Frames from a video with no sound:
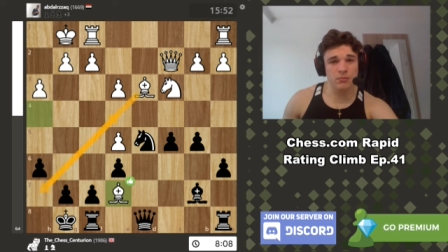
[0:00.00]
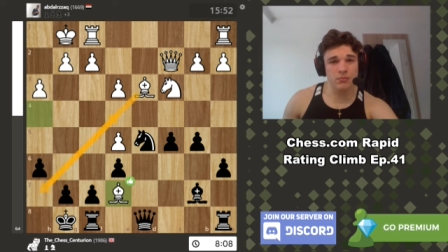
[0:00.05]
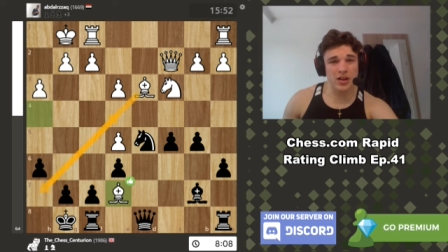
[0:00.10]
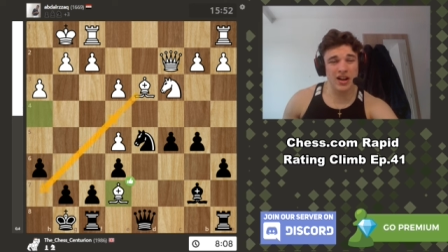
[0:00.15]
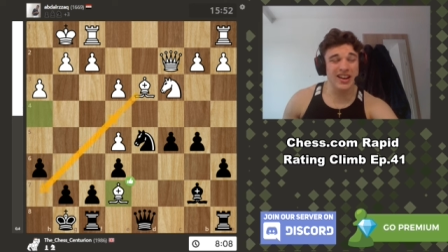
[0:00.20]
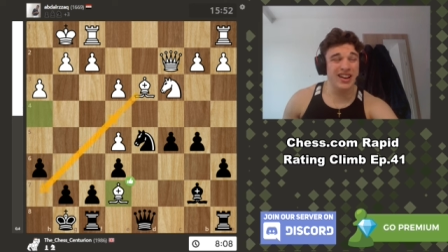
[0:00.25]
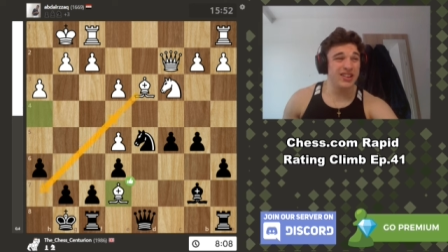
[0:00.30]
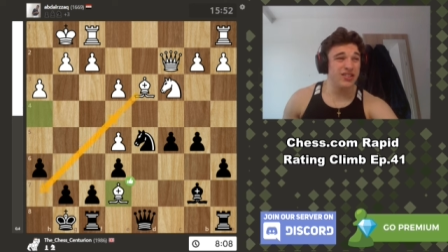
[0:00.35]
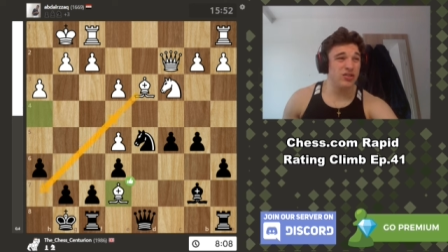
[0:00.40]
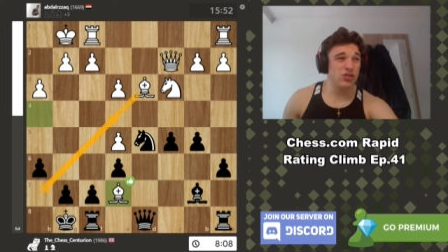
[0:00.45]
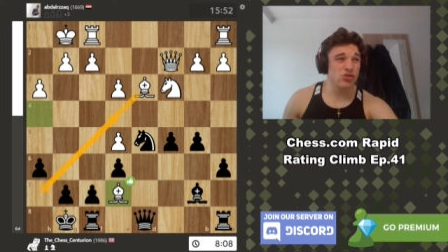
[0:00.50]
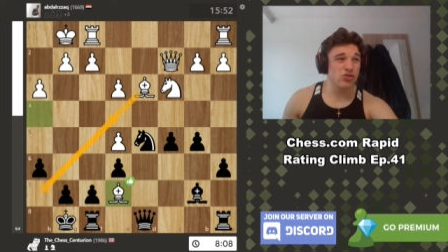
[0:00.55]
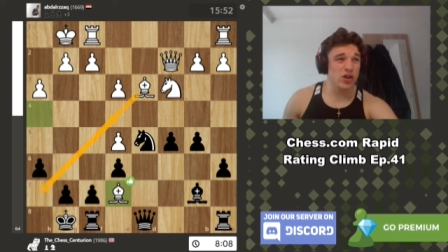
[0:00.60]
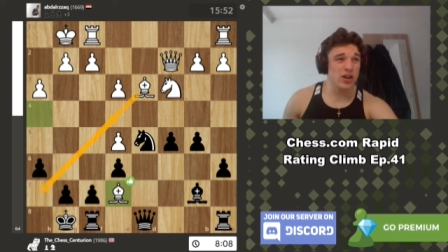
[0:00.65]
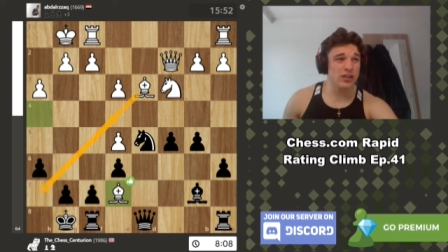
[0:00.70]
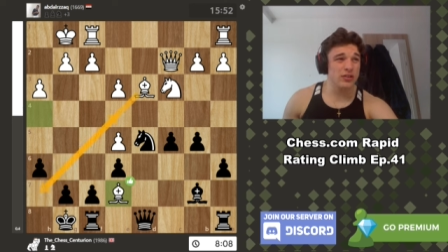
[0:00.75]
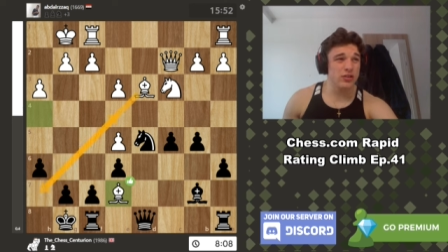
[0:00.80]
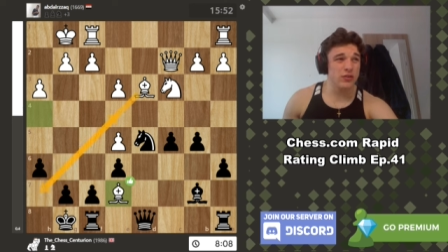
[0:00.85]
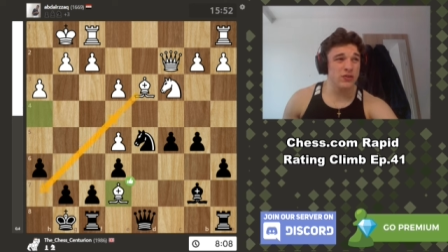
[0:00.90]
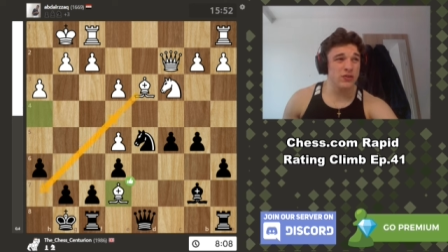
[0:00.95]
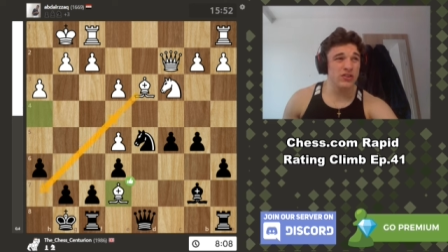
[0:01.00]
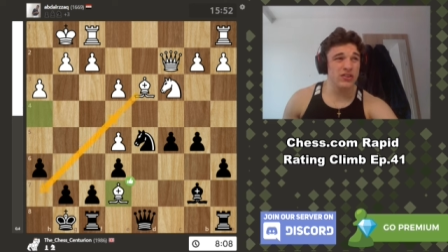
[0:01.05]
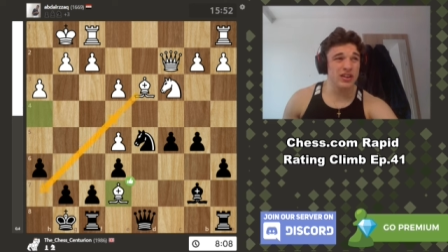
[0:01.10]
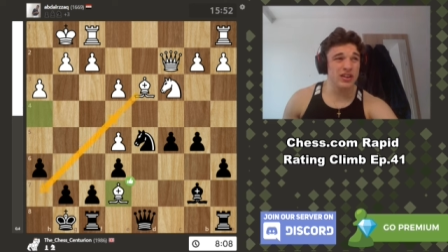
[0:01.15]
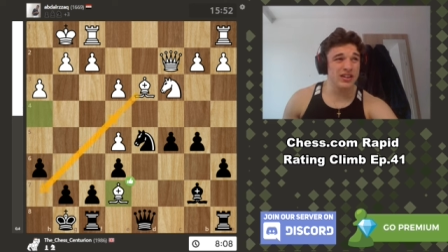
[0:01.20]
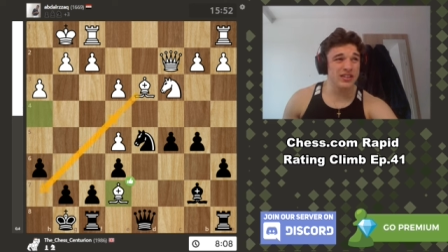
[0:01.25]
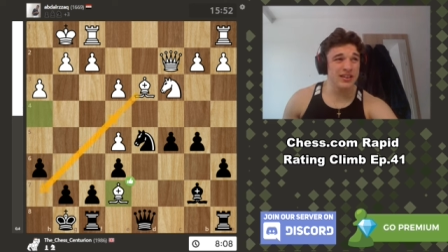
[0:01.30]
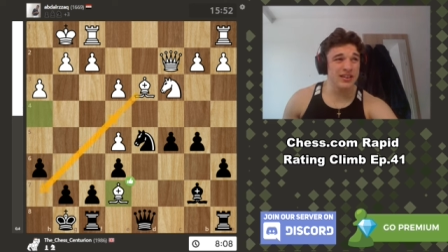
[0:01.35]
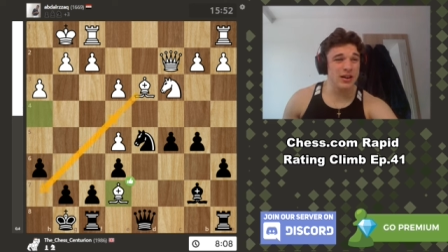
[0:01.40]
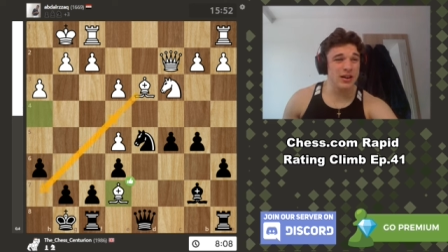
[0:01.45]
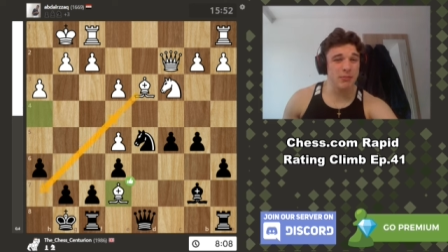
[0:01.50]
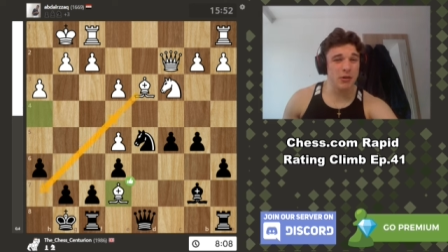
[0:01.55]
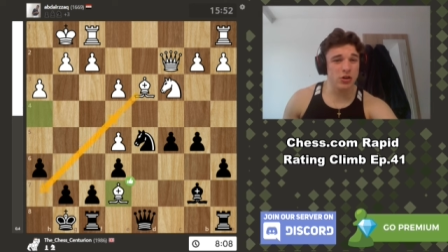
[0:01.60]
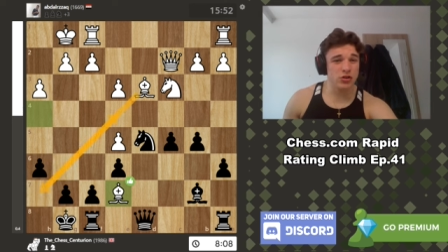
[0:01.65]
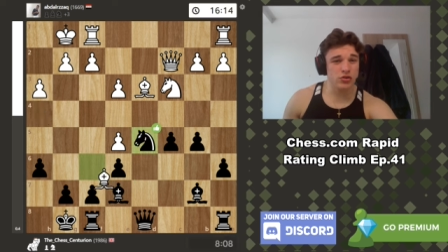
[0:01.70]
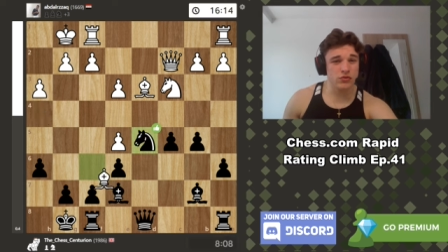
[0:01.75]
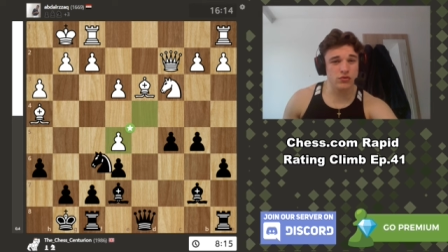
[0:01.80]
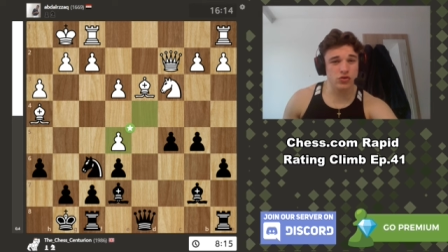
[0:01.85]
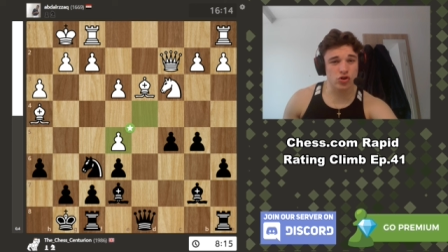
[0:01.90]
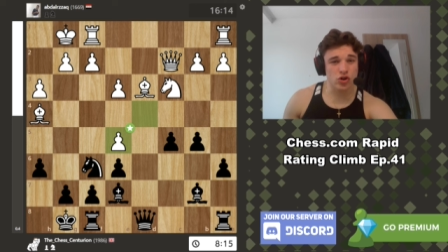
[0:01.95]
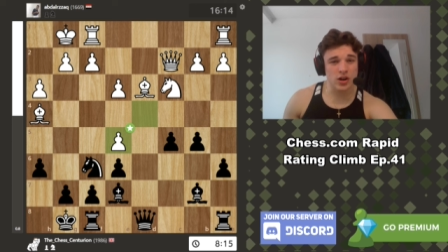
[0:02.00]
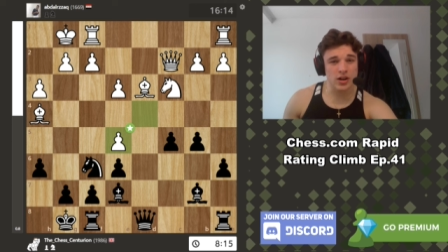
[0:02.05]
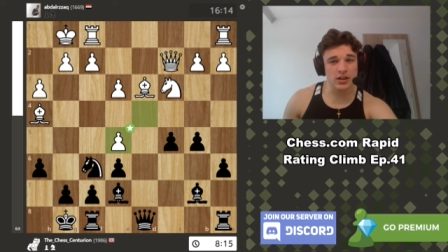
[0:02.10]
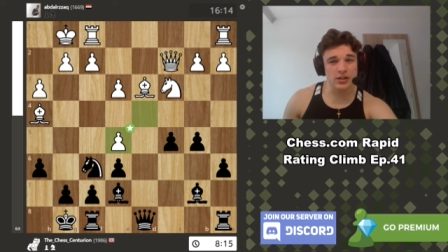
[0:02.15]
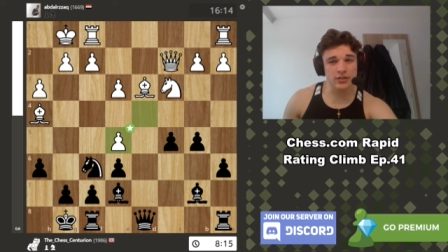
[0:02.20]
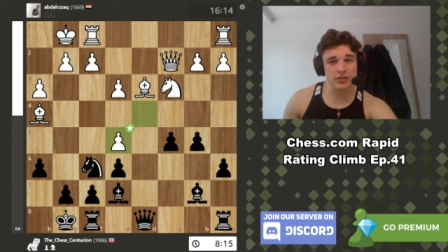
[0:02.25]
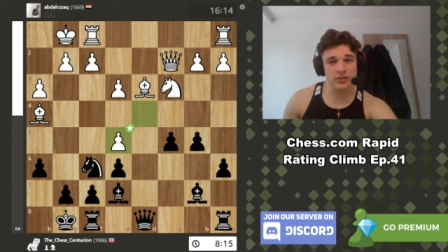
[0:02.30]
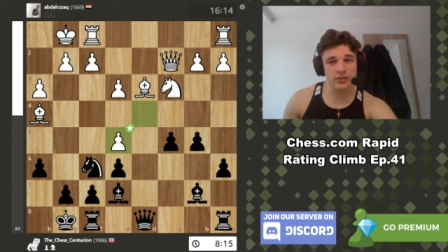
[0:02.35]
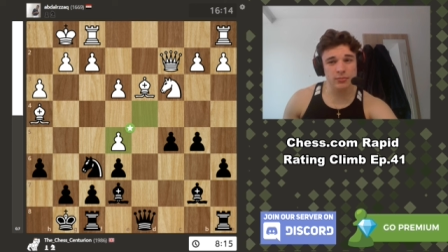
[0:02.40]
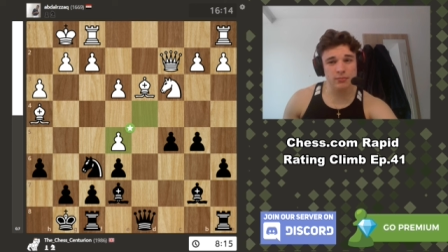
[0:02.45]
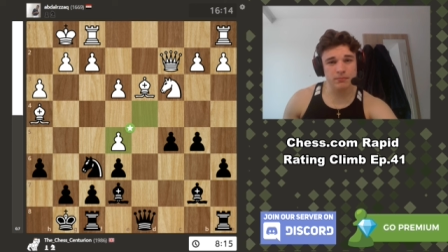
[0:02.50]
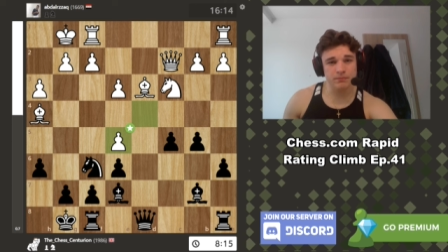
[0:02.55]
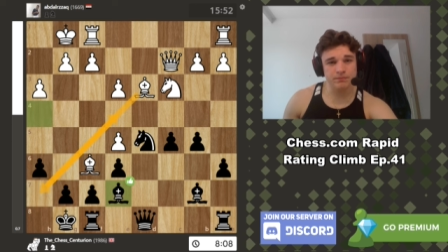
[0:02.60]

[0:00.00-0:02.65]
I guess you're trying to facilitate a bunch of trades.